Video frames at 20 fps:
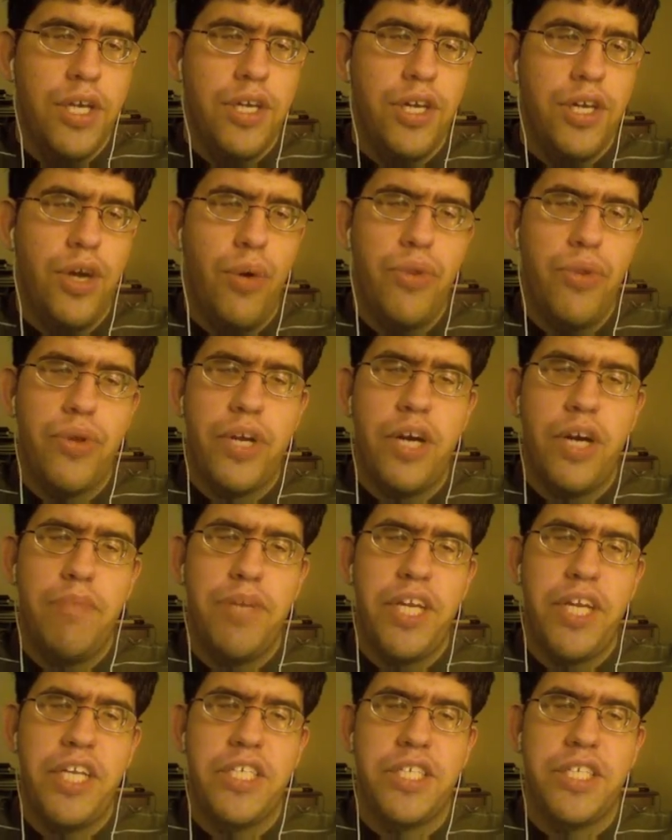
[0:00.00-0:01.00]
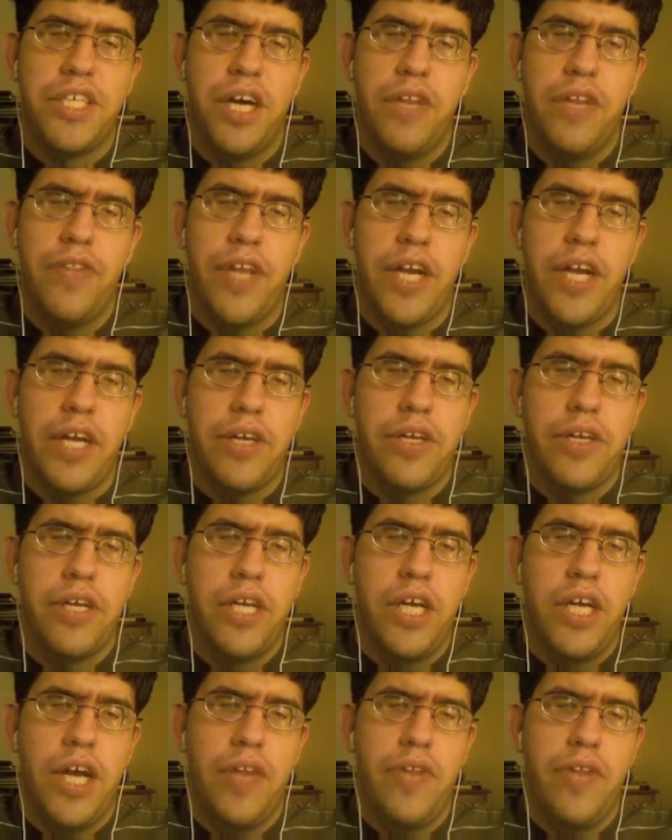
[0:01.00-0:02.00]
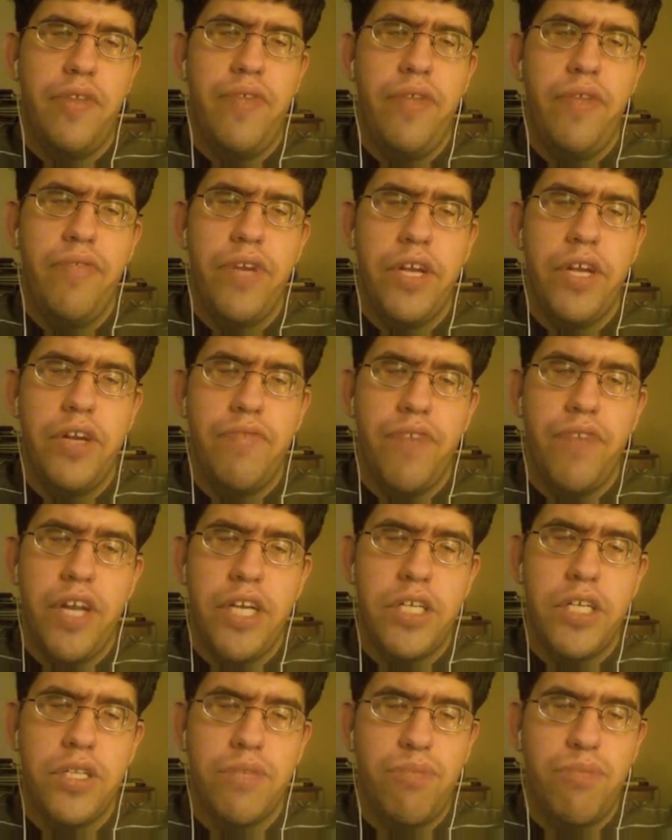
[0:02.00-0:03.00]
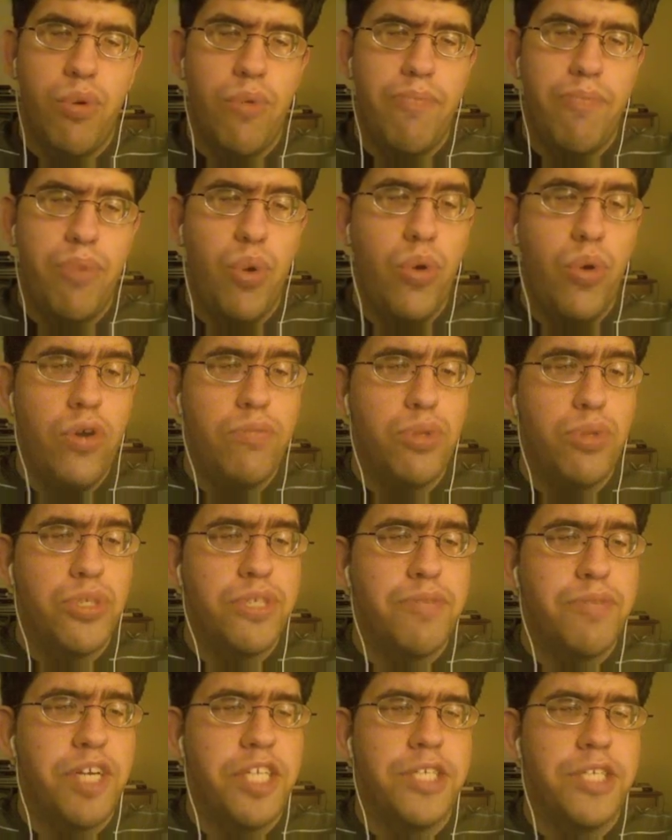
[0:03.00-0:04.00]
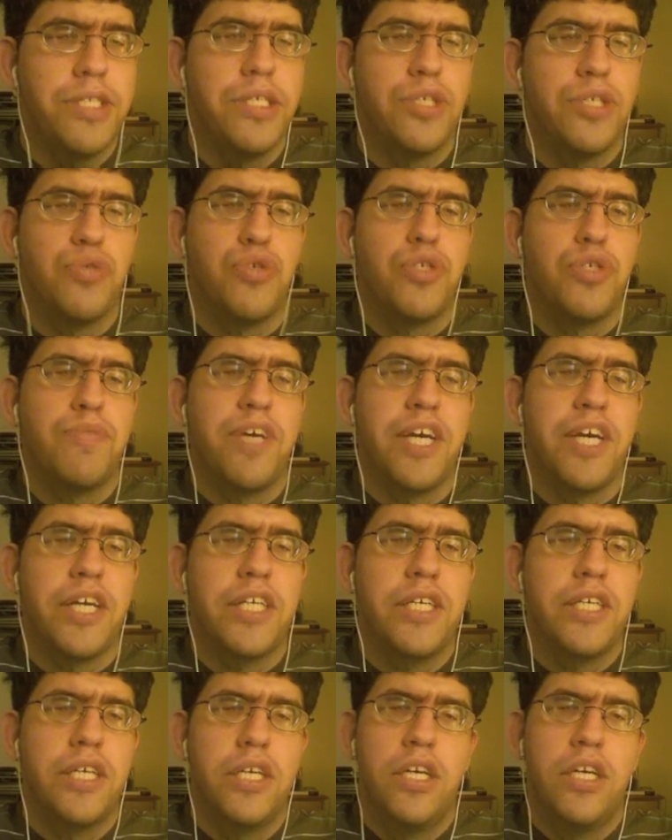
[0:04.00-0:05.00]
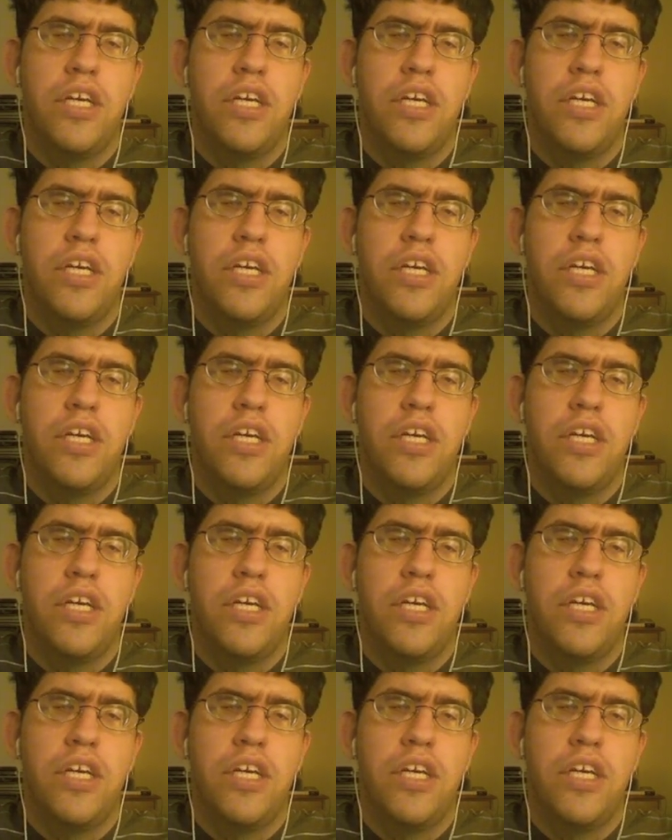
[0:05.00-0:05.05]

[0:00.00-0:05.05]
No other company has done that, and they've even innovated in the portable space in this respect.